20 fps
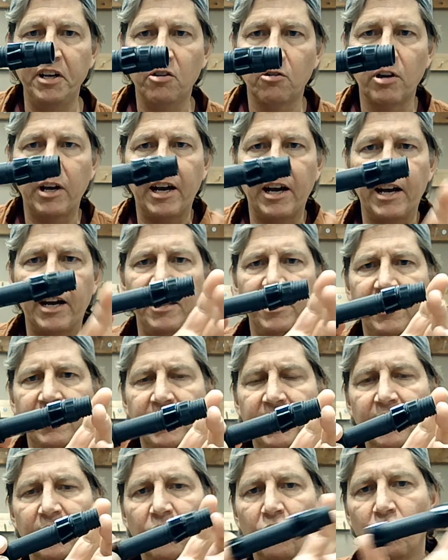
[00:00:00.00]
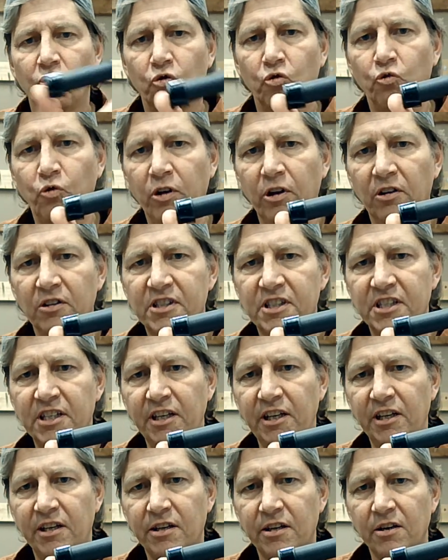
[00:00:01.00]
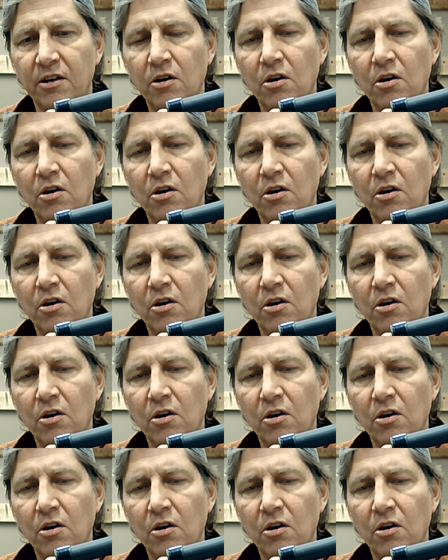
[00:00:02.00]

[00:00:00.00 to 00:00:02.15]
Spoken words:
rod, reel seat,